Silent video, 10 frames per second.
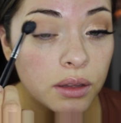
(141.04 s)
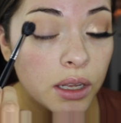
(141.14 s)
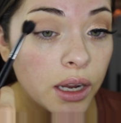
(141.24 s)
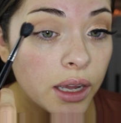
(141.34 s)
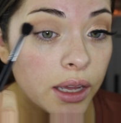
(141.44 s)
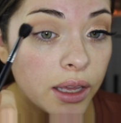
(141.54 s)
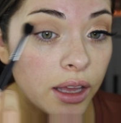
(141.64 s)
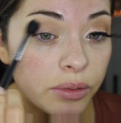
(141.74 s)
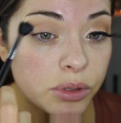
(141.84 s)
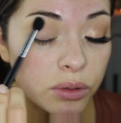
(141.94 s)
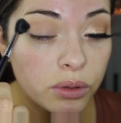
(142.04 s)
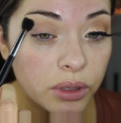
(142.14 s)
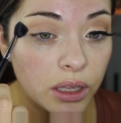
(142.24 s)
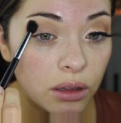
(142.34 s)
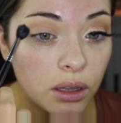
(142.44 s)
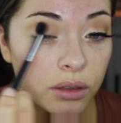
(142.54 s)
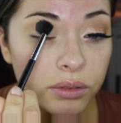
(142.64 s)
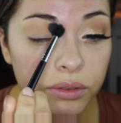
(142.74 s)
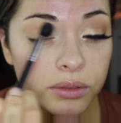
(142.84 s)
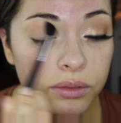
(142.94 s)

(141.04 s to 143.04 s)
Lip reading: that I absolutely love.